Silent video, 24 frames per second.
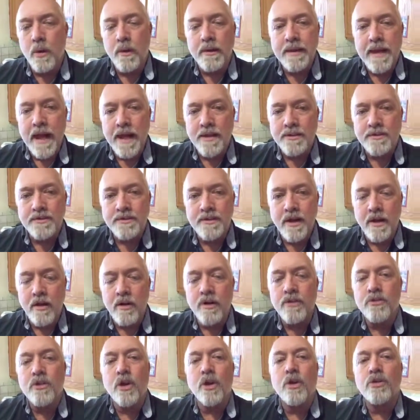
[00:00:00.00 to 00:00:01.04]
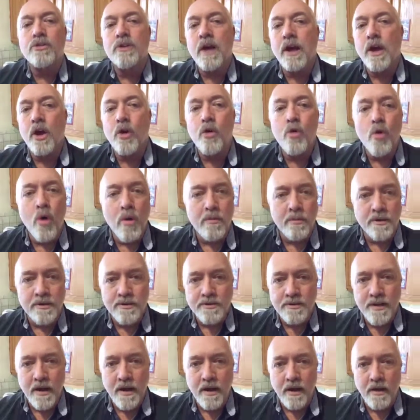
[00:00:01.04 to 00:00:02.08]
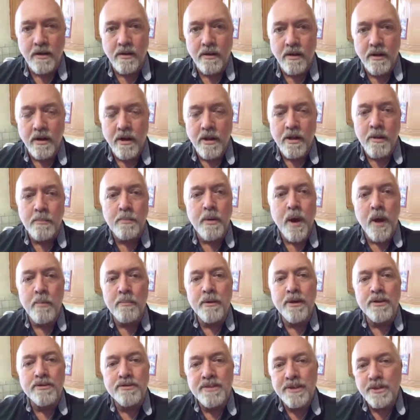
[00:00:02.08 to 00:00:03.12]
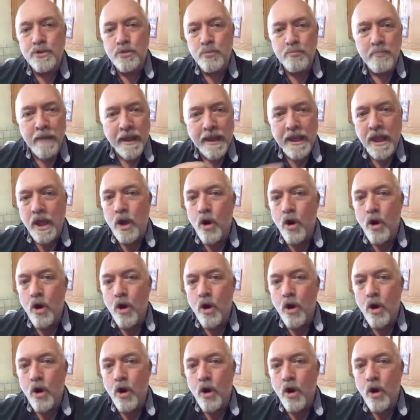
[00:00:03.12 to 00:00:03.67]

with that cell because it looks like a normal cell. The problem is it's making